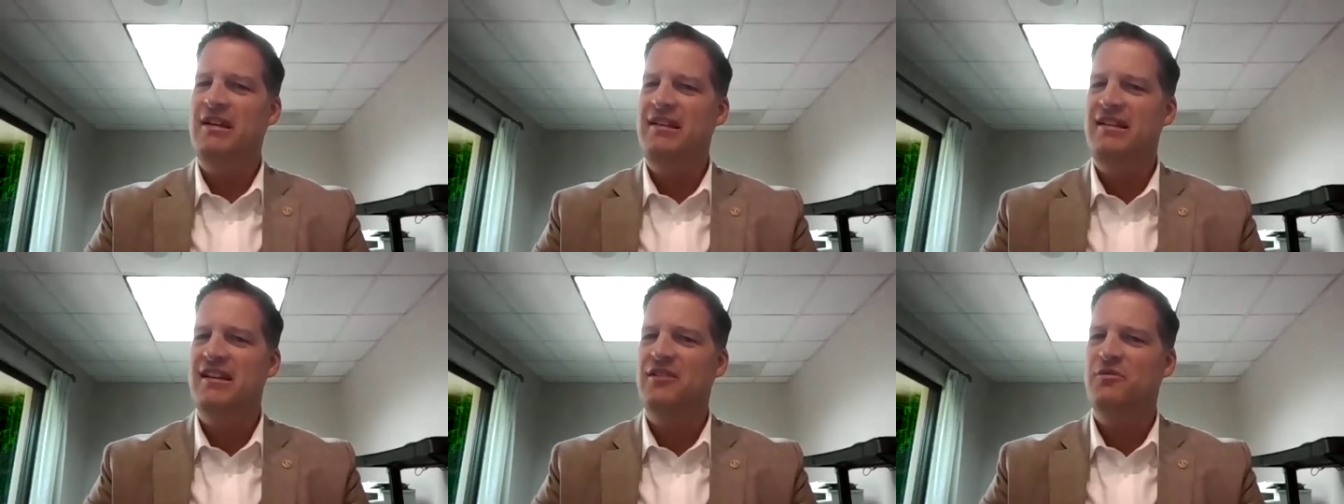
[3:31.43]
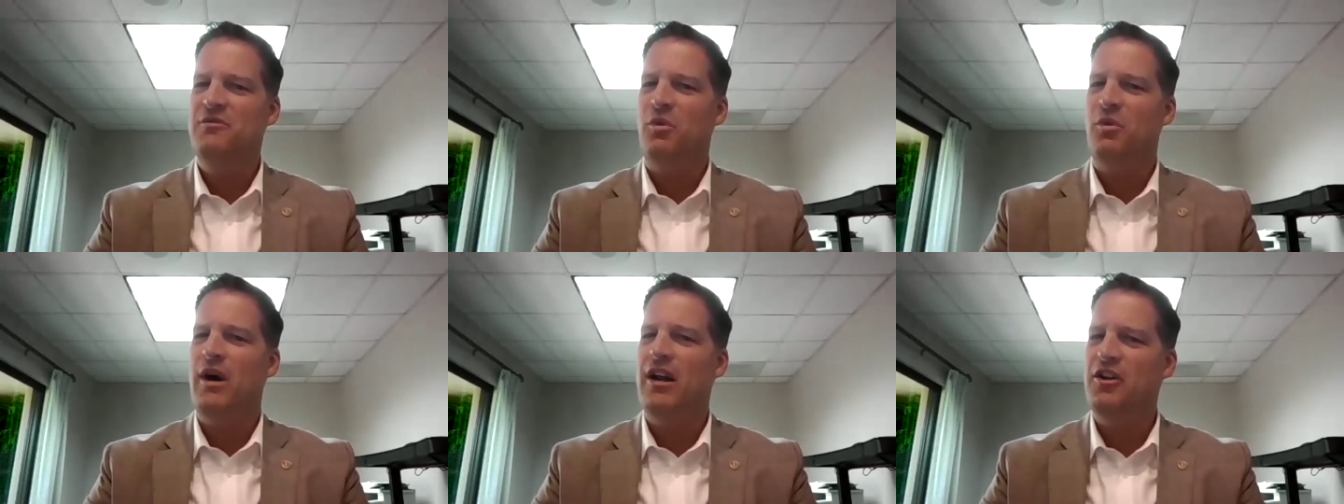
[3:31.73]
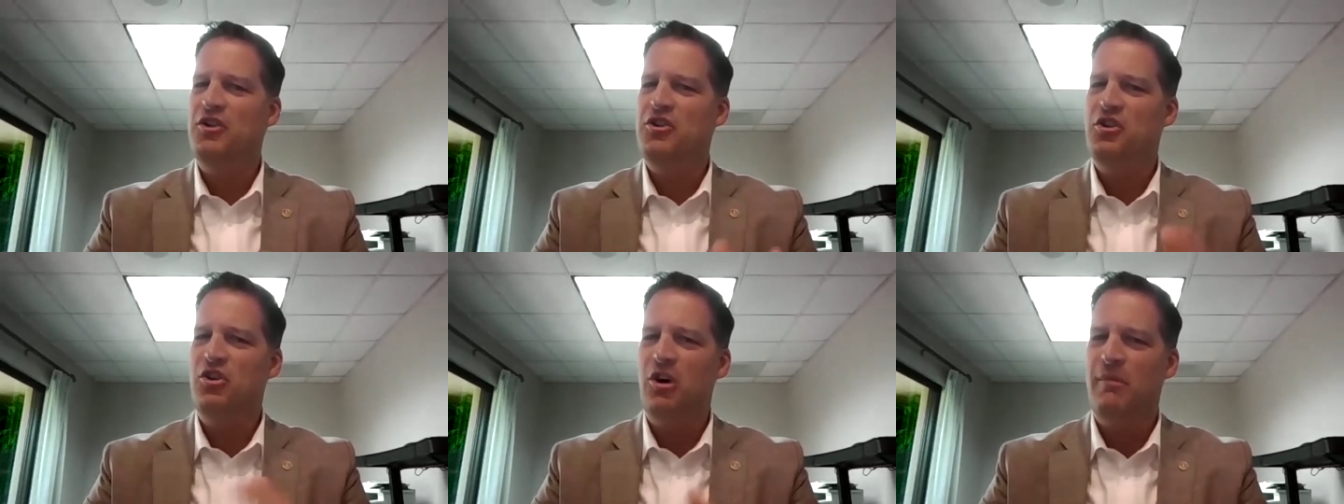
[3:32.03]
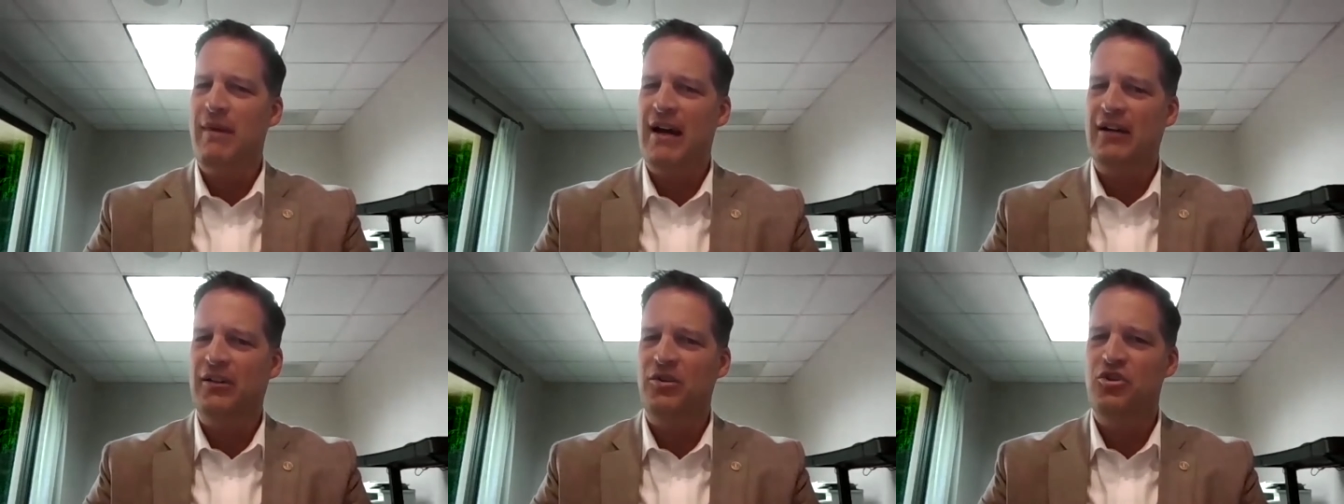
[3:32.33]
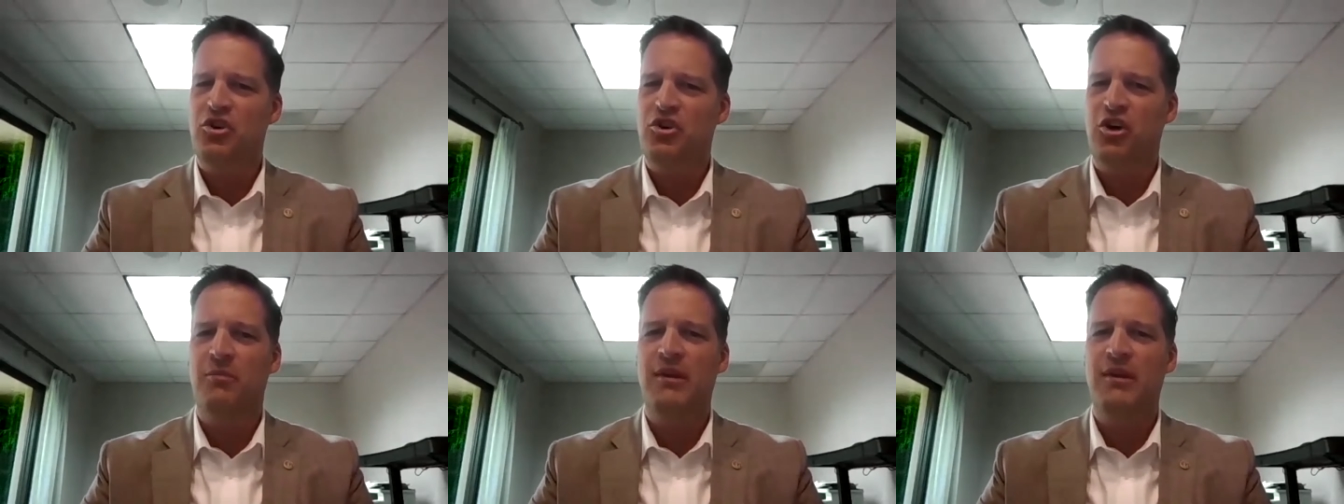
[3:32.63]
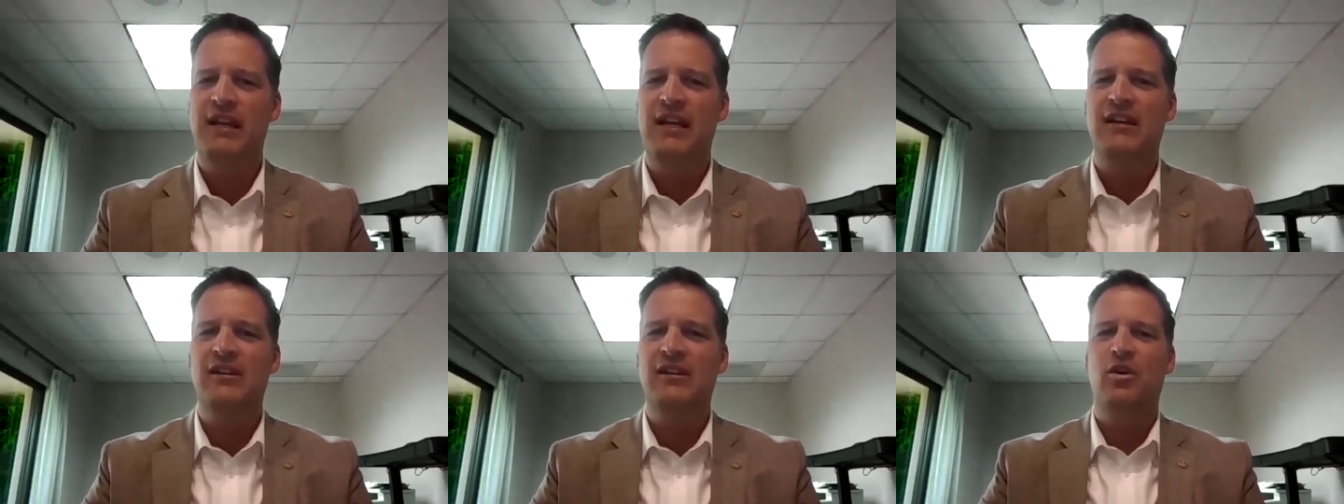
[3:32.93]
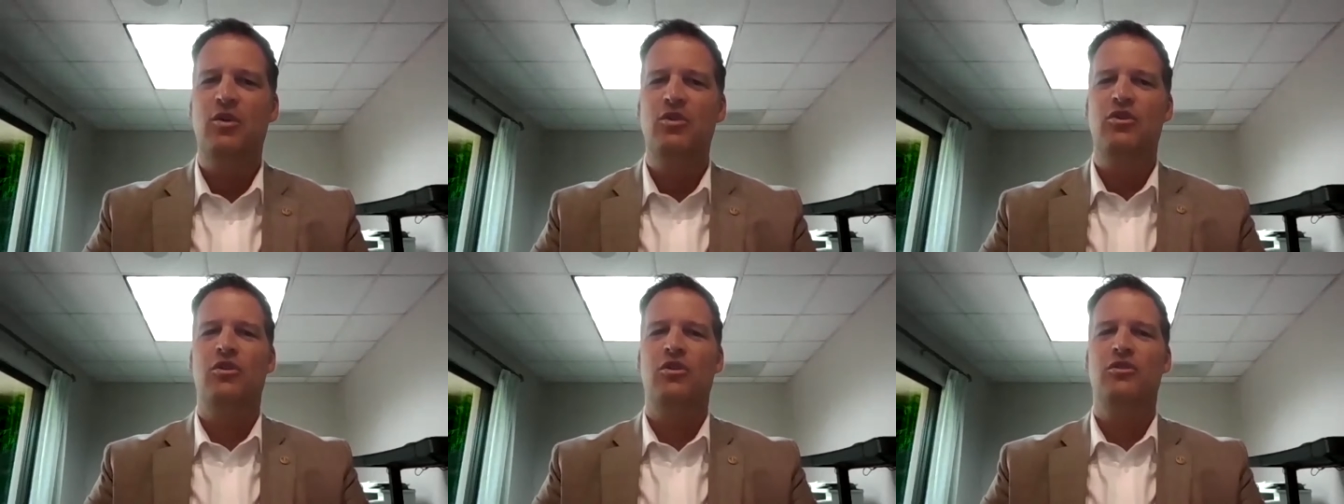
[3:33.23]
He says, Well, why don't you go back to Germany and
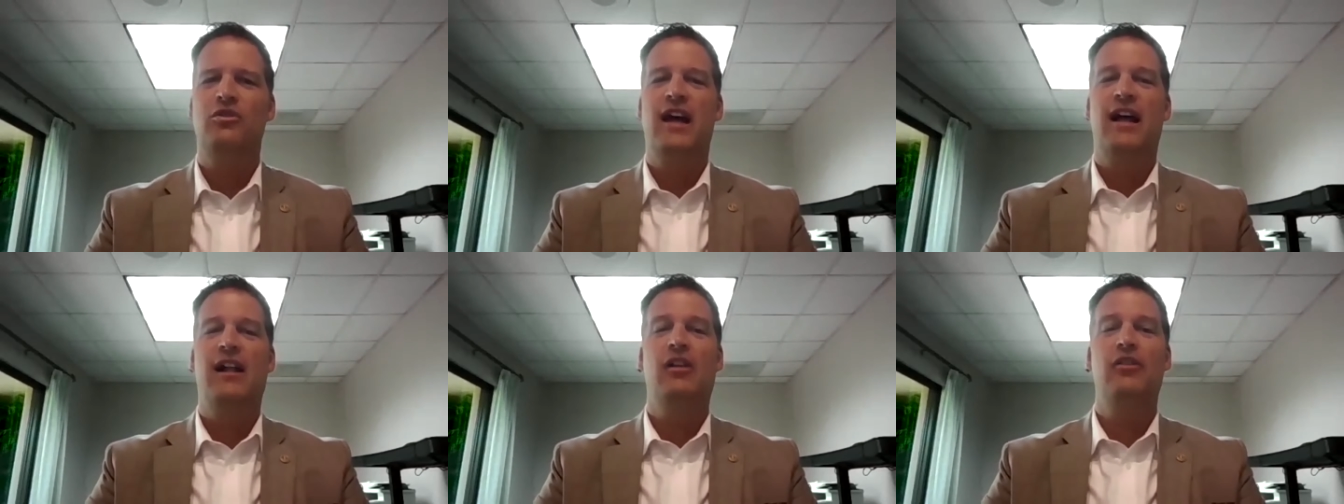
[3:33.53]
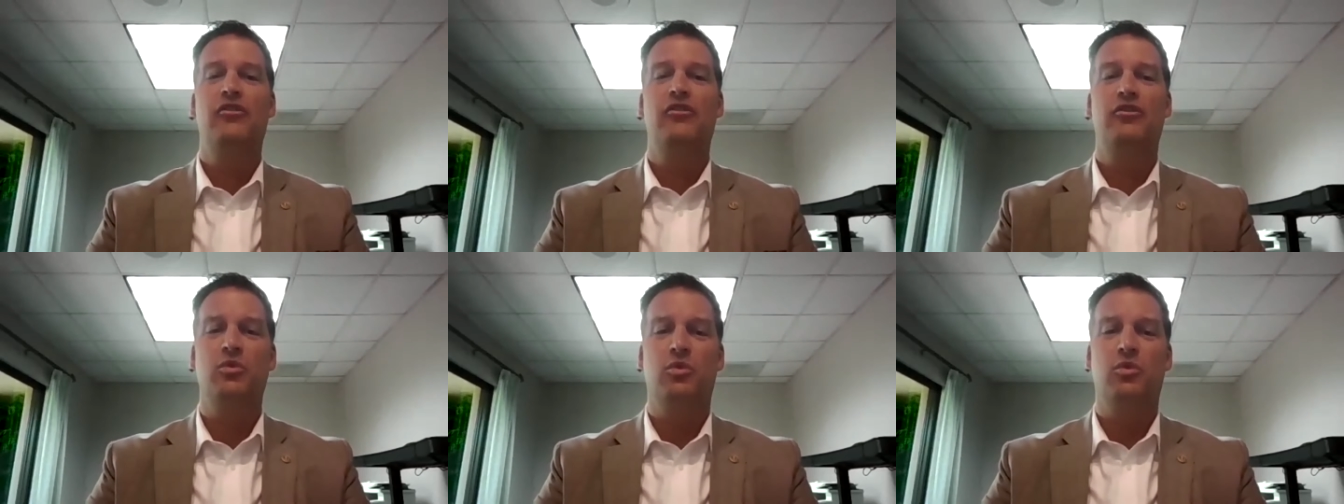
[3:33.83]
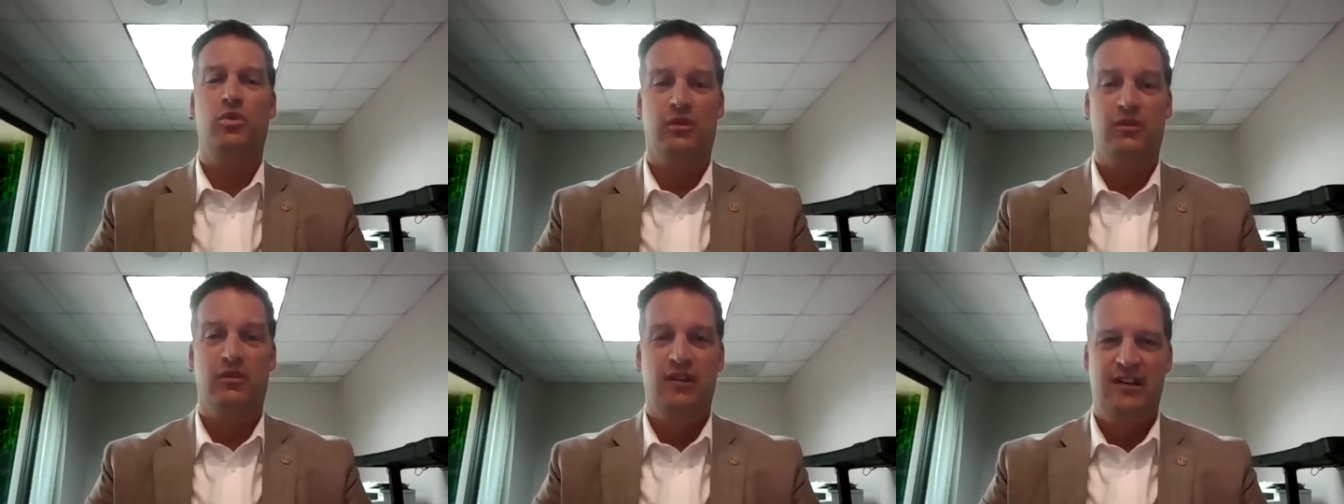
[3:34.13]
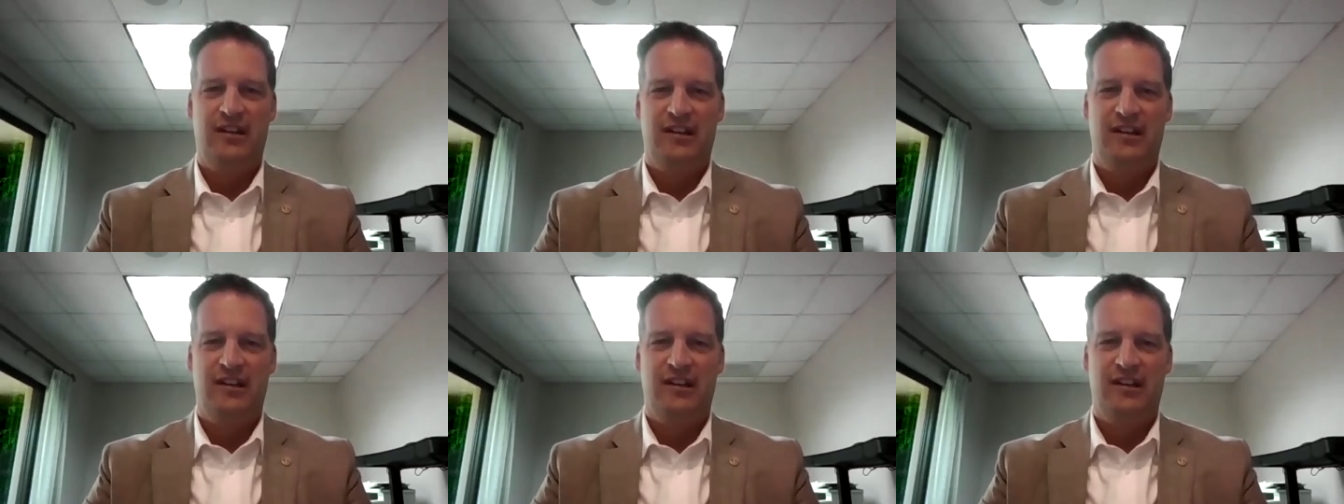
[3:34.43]
go to hotel school?